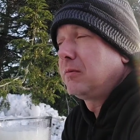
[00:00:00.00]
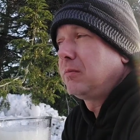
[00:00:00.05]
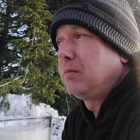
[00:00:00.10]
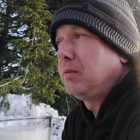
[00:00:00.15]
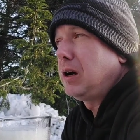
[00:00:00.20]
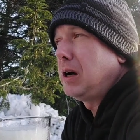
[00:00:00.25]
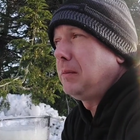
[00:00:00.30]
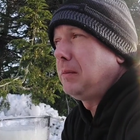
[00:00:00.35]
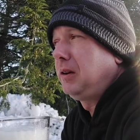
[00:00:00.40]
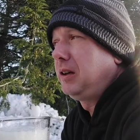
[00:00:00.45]

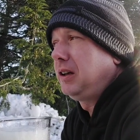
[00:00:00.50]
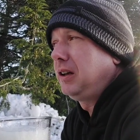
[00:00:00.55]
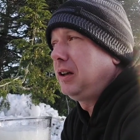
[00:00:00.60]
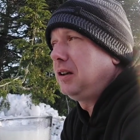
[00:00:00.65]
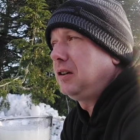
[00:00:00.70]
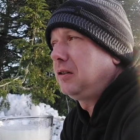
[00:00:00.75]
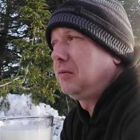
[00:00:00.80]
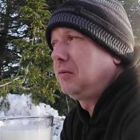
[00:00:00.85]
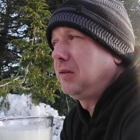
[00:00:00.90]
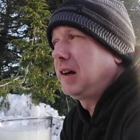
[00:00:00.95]
Probably
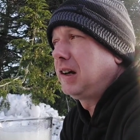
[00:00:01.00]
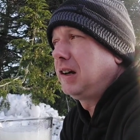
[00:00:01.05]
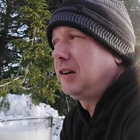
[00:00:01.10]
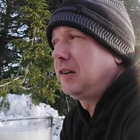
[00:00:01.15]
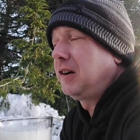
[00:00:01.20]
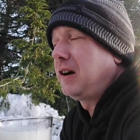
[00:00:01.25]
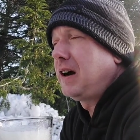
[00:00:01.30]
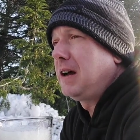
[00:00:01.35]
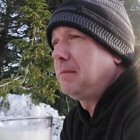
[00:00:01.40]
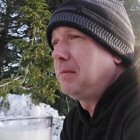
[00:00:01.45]
a
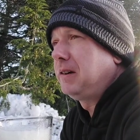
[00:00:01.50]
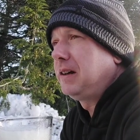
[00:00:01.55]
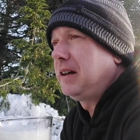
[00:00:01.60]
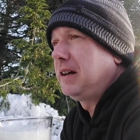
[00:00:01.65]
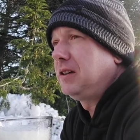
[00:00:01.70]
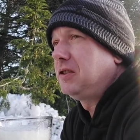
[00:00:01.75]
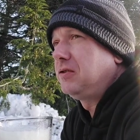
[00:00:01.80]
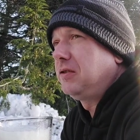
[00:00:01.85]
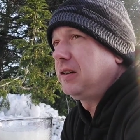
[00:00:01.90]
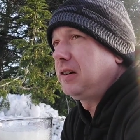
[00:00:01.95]
regular
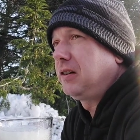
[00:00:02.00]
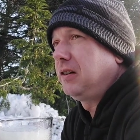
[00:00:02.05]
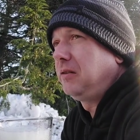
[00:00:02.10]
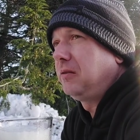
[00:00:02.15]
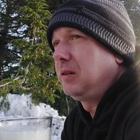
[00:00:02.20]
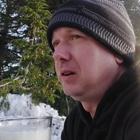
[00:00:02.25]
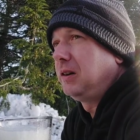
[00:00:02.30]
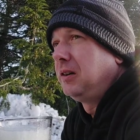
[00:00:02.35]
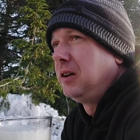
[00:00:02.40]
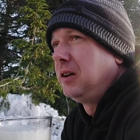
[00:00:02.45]
IPA drinker
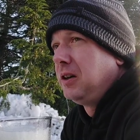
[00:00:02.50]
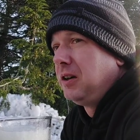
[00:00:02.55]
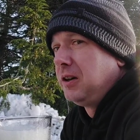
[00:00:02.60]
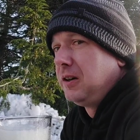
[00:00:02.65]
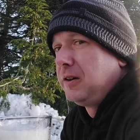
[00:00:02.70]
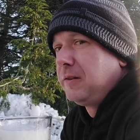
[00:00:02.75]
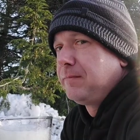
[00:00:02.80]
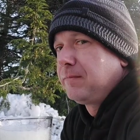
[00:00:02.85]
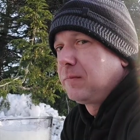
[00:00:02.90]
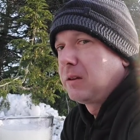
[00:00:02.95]
would
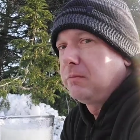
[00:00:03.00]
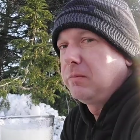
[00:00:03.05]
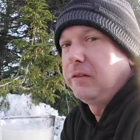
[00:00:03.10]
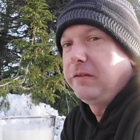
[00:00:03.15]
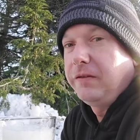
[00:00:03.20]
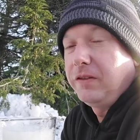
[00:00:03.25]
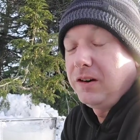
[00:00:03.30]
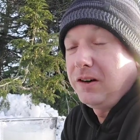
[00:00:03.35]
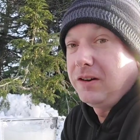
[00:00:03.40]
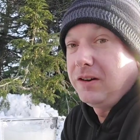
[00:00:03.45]

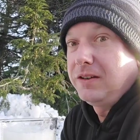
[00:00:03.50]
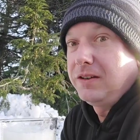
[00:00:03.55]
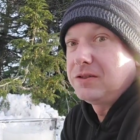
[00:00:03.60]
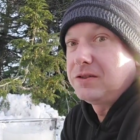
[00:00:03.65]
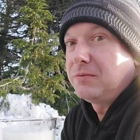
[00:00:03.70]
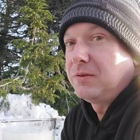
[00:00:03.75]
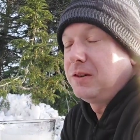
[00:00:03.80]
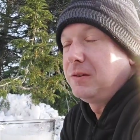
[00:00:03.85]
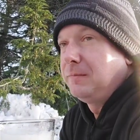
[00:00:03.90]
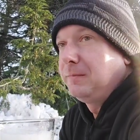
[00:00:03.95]
prefer this
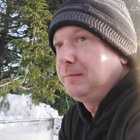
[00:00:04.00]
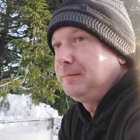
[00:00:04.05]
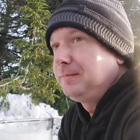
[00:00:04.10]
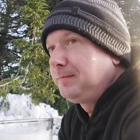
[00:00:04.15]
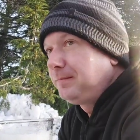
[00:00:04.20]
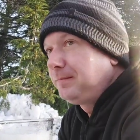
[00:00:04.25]
one.